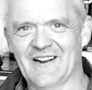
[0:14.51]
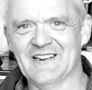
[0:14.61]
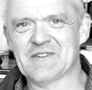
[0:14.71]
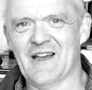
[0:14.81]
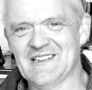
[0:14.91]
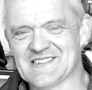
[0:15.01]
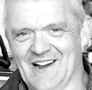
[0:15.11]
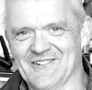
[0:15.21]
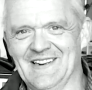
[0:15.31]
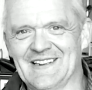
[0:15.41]
That
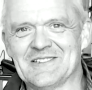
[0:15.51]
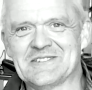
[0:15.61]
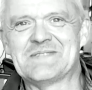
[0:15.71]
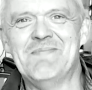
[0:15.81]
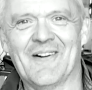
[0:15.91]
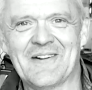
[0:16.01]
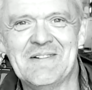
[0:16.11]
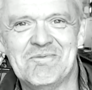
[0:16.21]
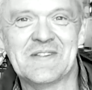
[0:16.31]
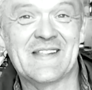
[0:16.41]
sound a little smug,
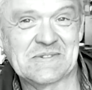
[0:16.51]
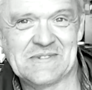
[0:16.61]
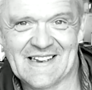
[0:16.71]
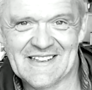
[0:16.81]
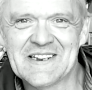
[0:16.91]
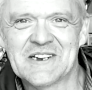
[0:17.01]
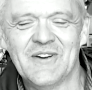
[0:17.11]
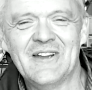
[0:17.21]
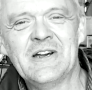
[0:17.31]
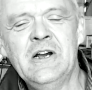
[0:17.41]
but that's what I think of
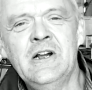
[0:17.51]
it.